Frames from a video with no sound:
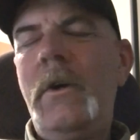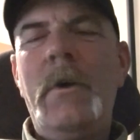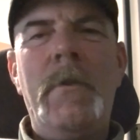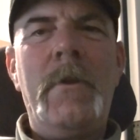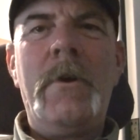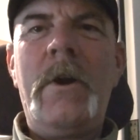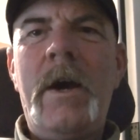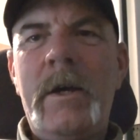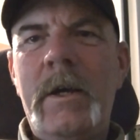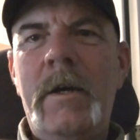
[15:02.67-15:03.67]

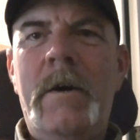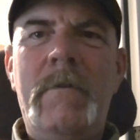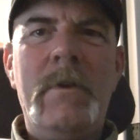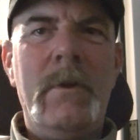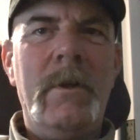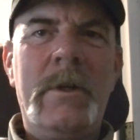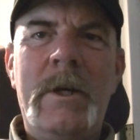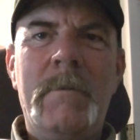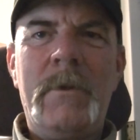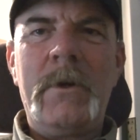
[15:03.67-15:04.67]
their.gov, look
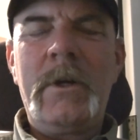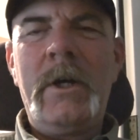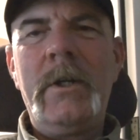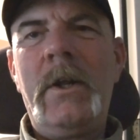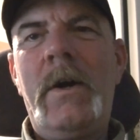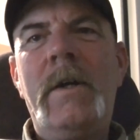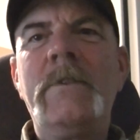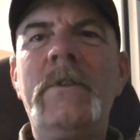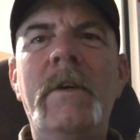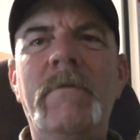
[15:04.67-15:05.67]
up their gun
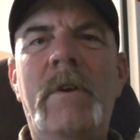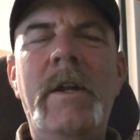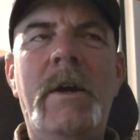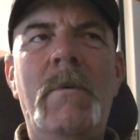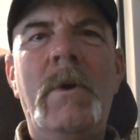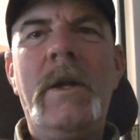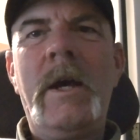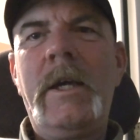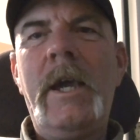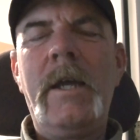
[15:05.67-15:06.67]
laws, and find out what
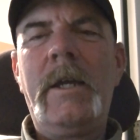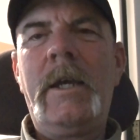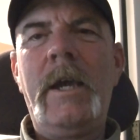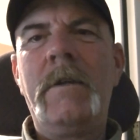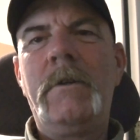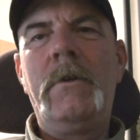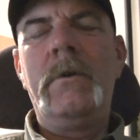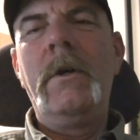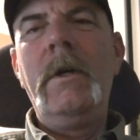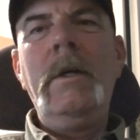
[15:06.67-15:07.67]
I can and can't do.
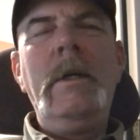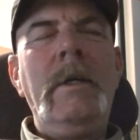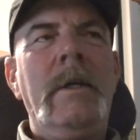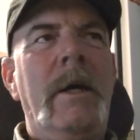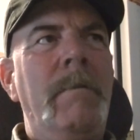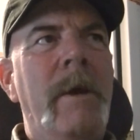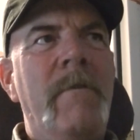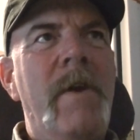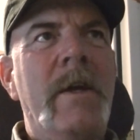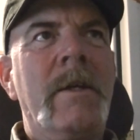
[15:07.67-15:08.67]
Matter
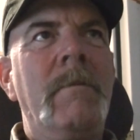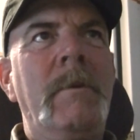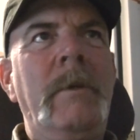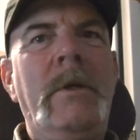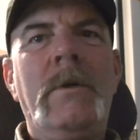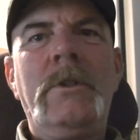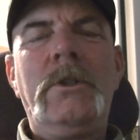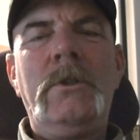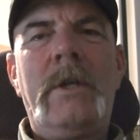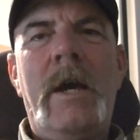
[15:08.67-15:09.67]
of fact, I'm going to be going
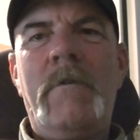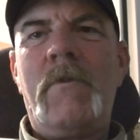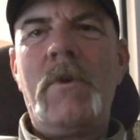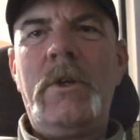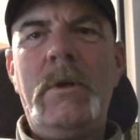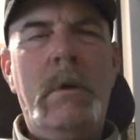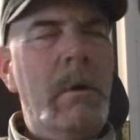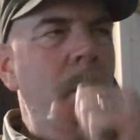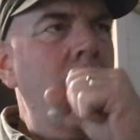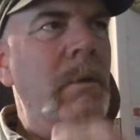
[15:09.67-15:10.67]
to California
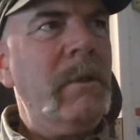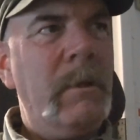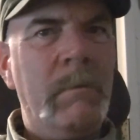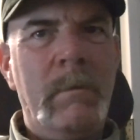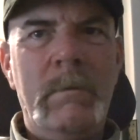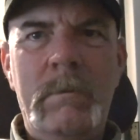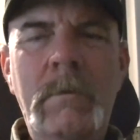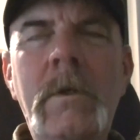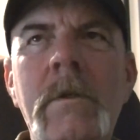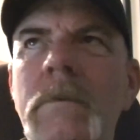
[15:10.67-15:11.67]
in
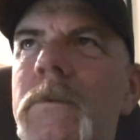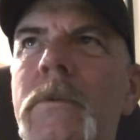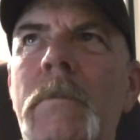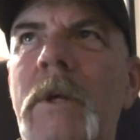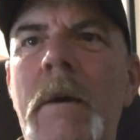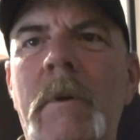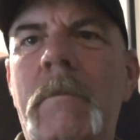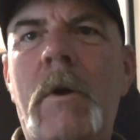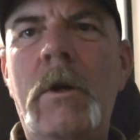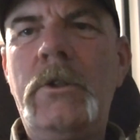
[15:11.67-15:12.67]
sometime in
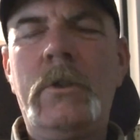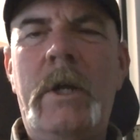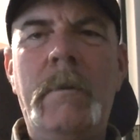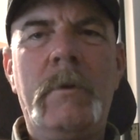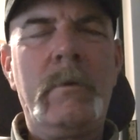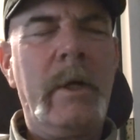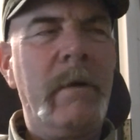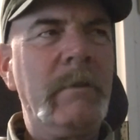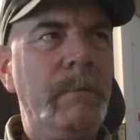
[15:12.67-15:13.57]
March or April, whatever,